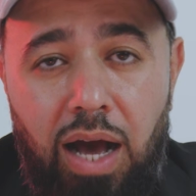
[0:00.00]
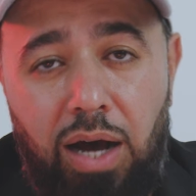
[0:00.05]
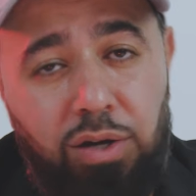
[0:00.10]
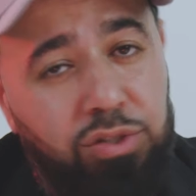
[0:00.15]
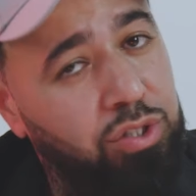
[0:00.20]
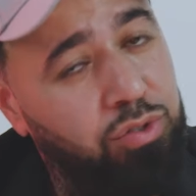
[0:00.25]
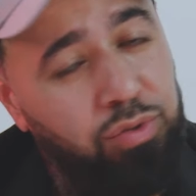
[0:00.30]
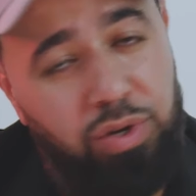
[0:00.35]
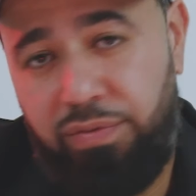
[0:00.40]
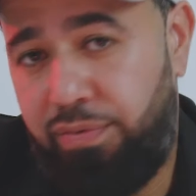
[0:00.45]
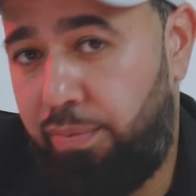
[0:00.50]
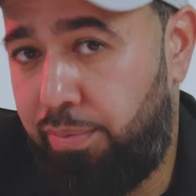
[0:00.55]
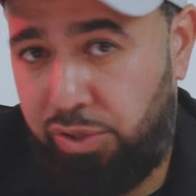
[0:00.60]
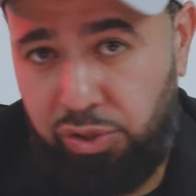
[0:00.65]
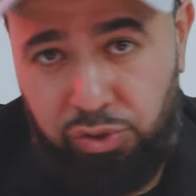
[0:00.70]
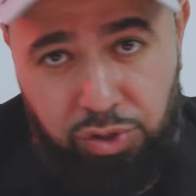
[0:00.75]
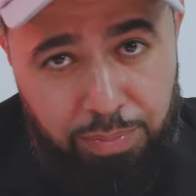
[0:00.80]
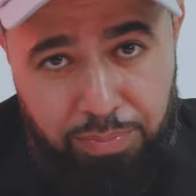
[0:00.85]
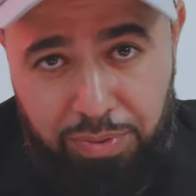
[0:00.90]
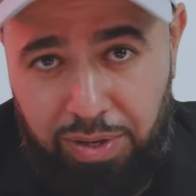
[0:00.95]
I'll just read it from the
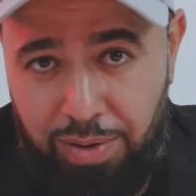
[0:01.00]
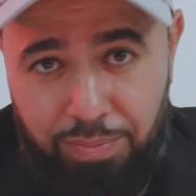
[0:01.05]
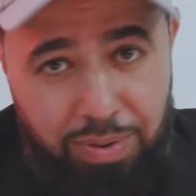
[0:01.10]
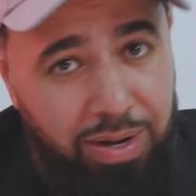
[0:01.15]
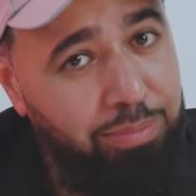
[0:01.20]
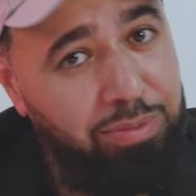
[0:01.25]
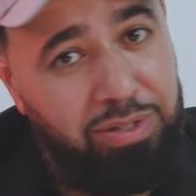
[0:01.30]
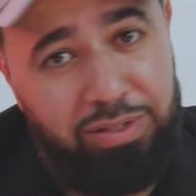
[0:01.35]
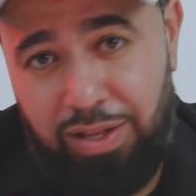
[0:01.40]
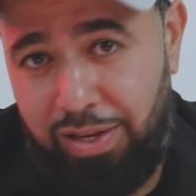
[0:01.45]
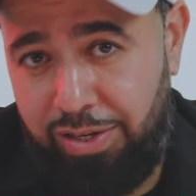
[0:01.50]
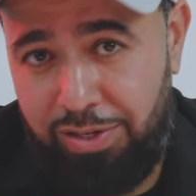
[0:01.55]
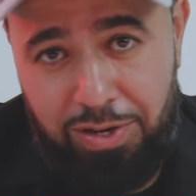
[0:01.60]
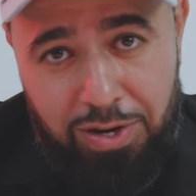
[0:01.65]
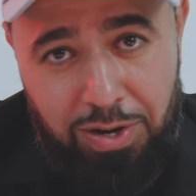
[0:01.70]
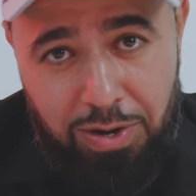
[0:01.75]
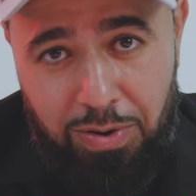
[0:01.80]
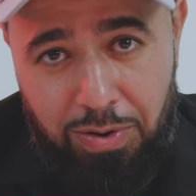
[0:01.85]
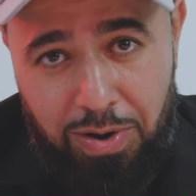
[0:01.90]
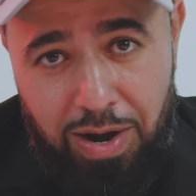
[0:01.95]
script there, but I'm just letting you
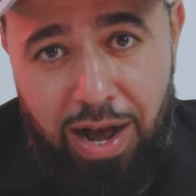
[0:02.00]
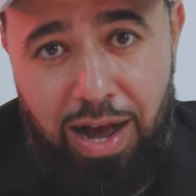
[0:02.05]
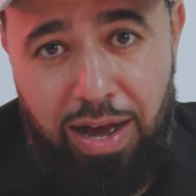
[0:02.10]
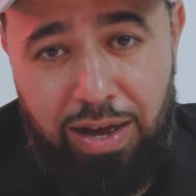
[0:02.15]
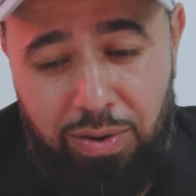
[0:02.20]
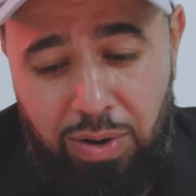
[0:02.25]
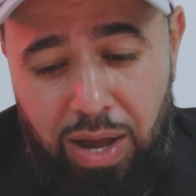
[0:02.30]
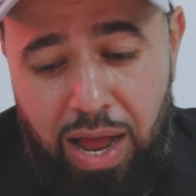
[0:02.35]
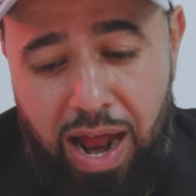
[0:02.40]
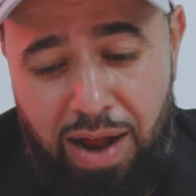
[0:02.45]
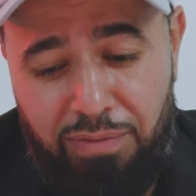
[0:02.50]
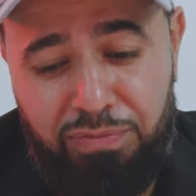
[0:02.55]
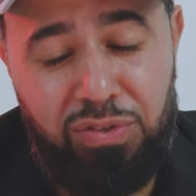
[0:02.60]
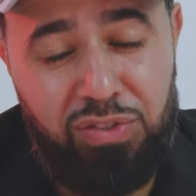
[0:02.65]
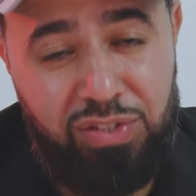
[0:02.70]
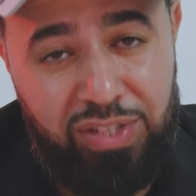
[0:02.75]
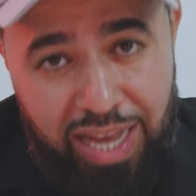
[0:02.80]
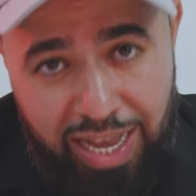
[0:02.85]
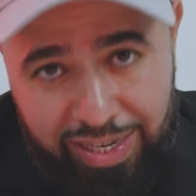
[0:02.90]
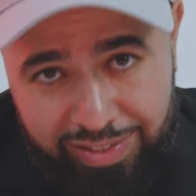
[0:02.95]
know, after
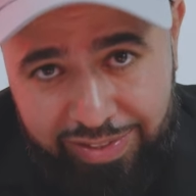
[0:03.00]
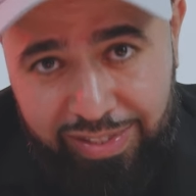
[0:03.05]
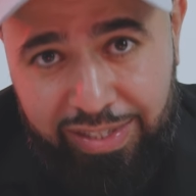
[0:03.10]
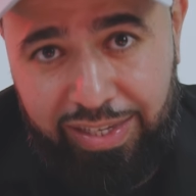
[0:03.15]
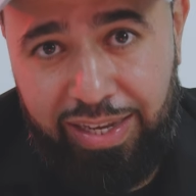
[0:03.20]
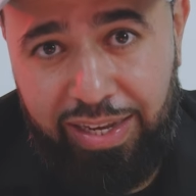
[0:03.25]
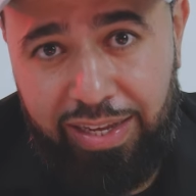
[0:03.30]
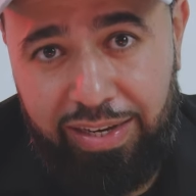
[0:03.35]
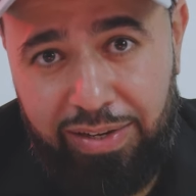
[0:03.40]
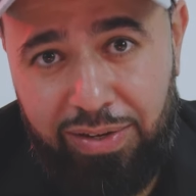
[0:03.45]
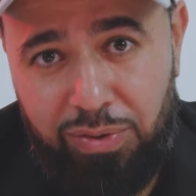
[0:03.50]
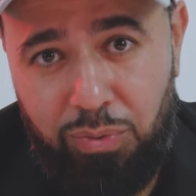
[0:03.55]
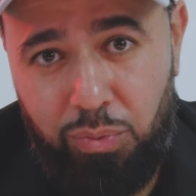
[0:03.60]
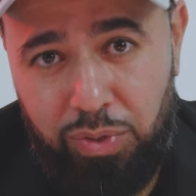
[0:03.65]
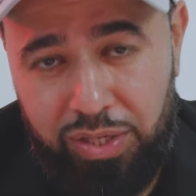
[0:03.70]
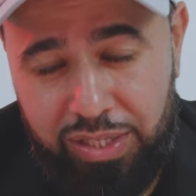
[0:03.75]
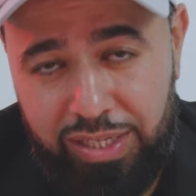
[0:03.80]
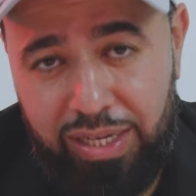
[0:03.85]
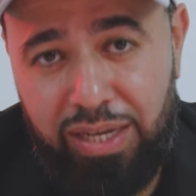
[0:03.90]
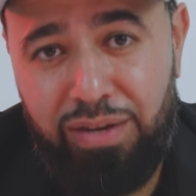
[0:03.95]
testing it,
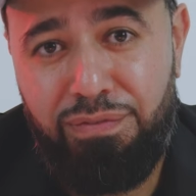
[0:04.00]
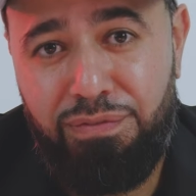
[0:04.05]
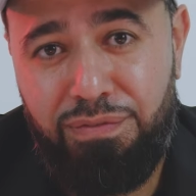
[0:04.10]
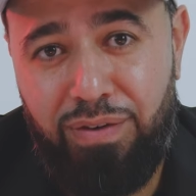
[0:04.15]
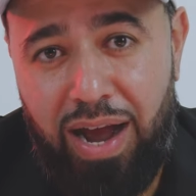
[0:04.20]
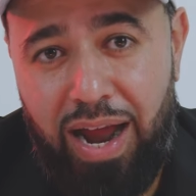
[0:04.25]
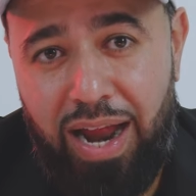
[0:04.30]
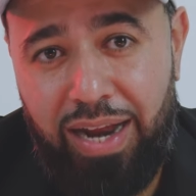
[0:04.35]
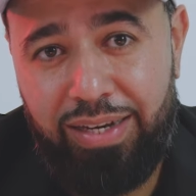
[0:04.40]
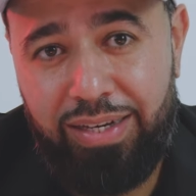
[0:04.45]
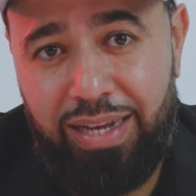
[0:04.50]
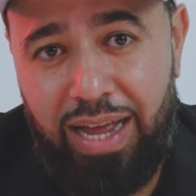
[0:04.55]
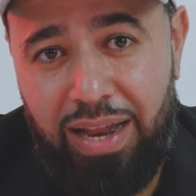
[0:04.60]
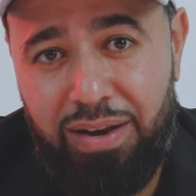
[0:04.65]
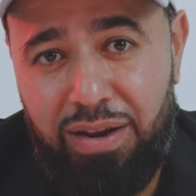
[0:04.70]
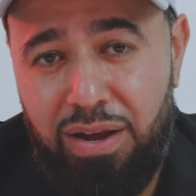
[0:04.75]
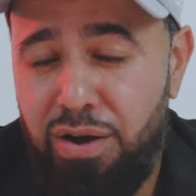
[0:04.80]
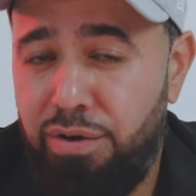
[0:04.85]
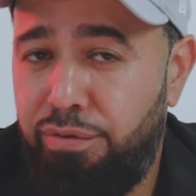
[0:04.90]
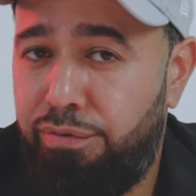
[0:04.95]
we did find
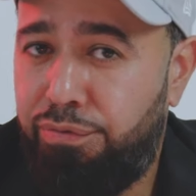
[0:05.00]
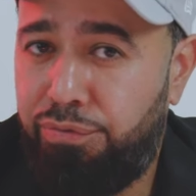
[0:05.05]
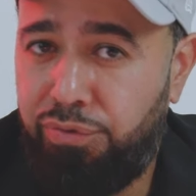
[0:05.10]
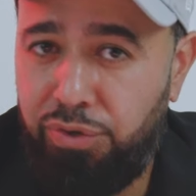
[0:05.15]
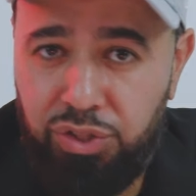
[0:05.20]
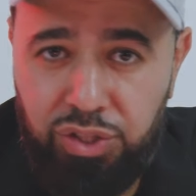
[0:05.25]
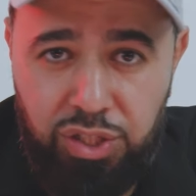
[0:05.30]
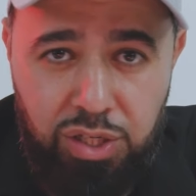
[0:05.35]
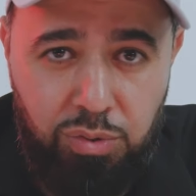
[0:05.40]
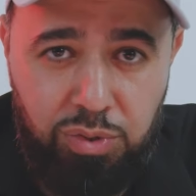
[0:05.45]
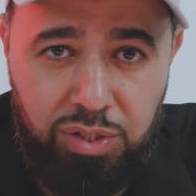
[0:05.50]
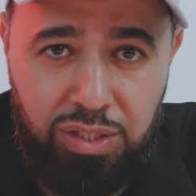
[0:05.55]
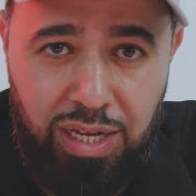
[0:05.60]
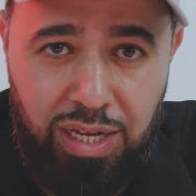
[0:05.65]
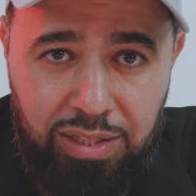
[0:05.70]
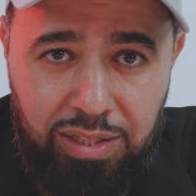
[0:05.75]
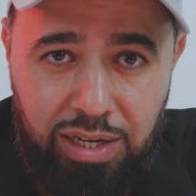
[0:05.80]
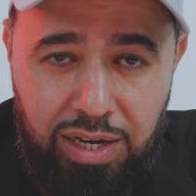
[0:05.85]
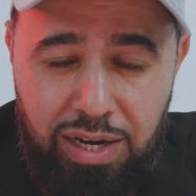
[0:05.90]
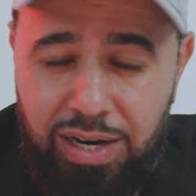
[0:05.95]
that fringing was
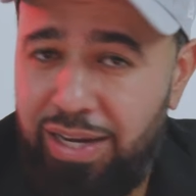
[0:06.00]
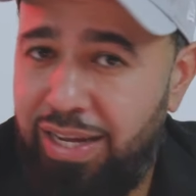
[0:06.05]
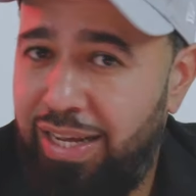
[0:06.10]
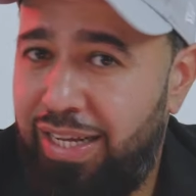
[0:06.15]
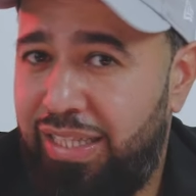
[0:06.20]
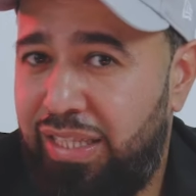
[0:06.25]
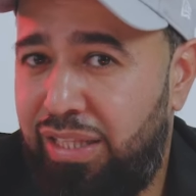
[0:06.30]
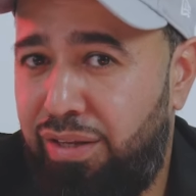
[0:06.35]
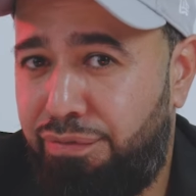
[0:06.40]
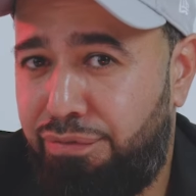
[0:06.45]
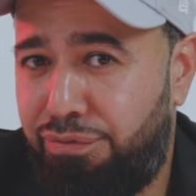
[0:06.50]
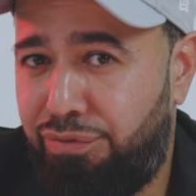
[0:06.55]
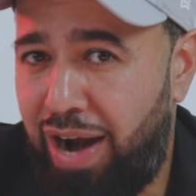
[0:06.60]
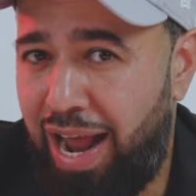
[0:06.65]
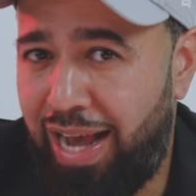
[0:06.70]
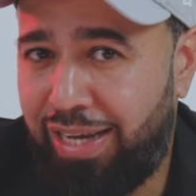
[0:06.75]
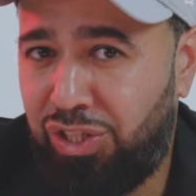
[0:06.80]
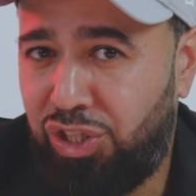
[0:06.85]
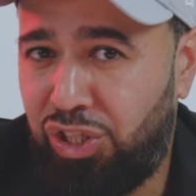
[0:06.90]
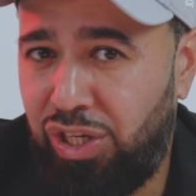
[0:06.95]
there.
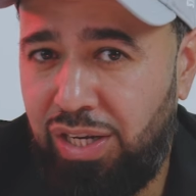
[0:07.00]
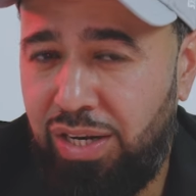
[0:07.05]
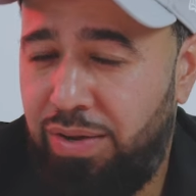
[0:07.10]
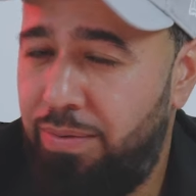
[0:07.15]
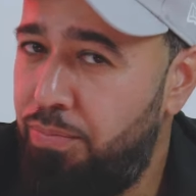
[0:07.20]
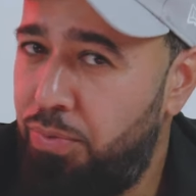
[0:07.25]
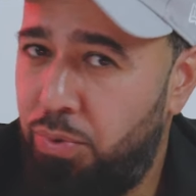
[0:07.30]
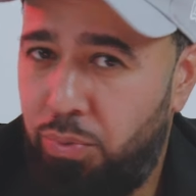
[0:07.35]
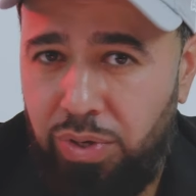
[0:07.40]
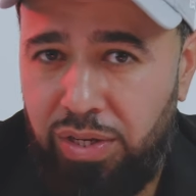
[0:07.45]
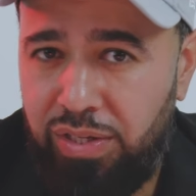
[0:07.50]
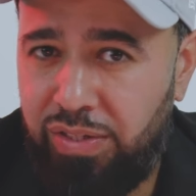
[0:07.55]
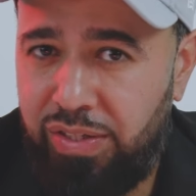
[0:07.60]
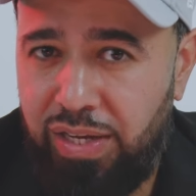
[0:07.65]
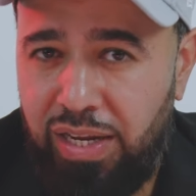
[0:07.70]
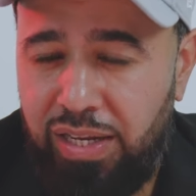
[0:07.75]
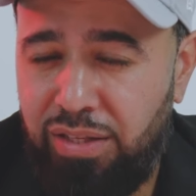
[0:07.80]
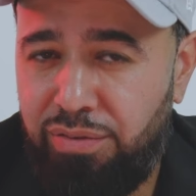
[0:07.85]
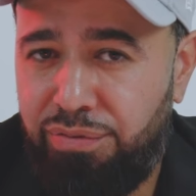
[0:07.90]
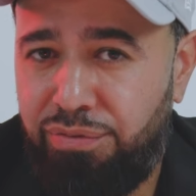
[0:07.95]
Diffraction, we didn't
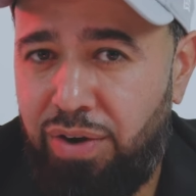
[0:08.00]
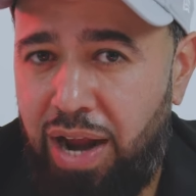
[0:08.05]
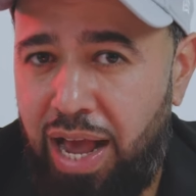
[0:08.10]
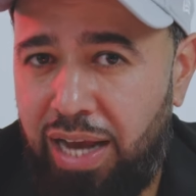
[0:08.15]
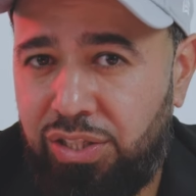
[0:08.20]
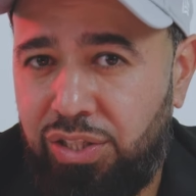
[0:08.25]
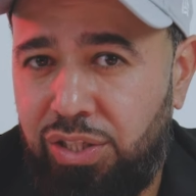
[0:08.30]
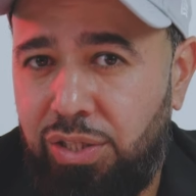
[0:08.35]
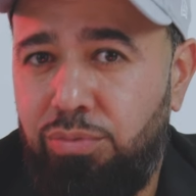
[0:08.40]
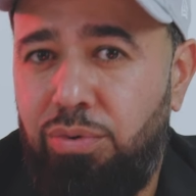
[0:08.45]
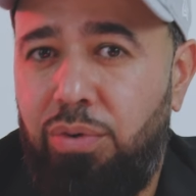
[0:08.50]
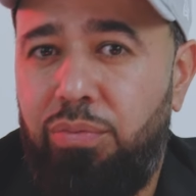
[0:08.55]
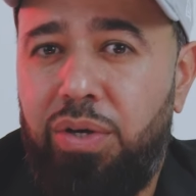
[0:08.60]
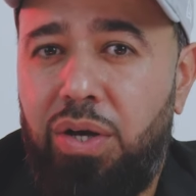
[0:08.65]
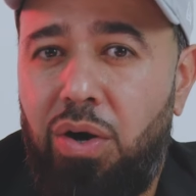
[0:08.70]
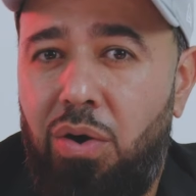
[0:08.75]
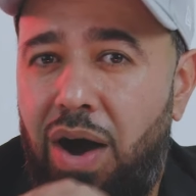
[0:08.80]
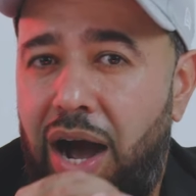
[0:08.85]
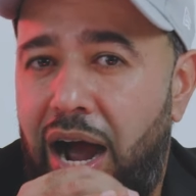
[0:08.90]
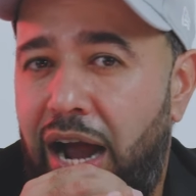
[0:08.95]
see any diffraction when we
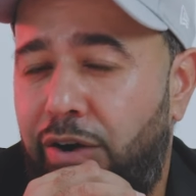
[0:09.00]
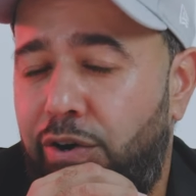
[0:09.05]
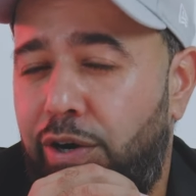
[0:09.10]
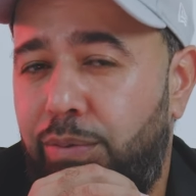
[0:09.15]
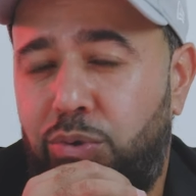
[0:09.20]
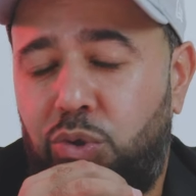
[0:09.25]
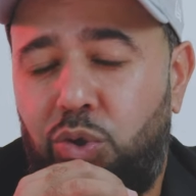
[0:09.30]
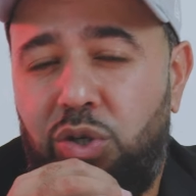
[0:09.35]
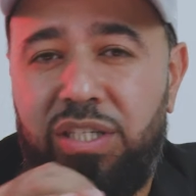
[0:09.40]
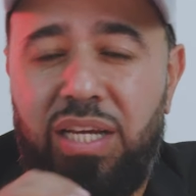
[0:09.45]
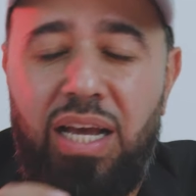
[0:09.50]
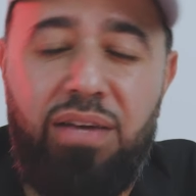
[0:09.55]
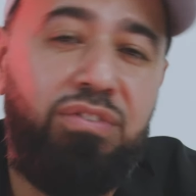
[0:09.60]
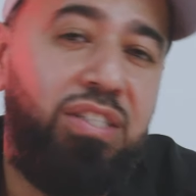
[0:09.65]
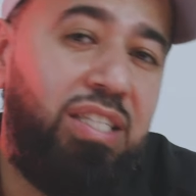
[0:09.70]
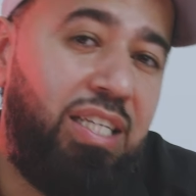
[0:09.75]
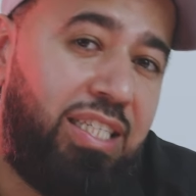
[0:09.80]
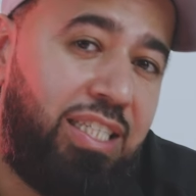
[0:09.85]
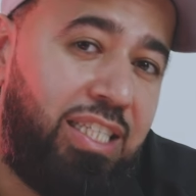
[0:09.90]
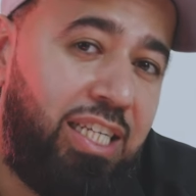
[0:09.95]
go higher up towards
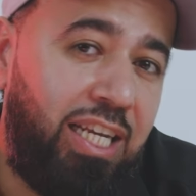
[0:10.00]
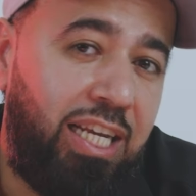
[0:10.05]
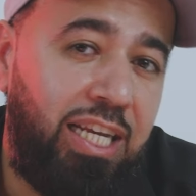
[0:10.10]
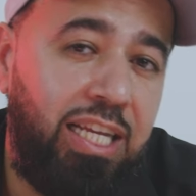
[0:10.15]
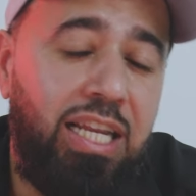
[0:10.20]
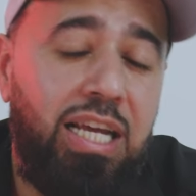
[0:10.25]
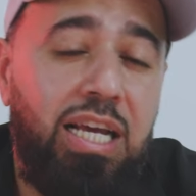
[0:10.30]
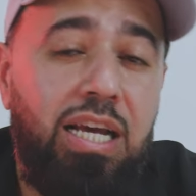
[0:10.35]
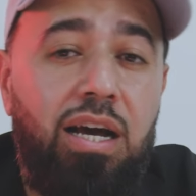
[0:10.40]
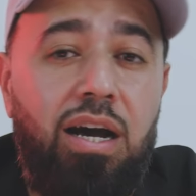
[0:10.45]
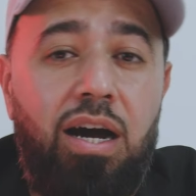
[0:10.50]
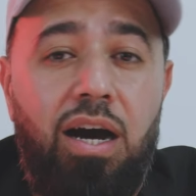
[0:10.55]
f16.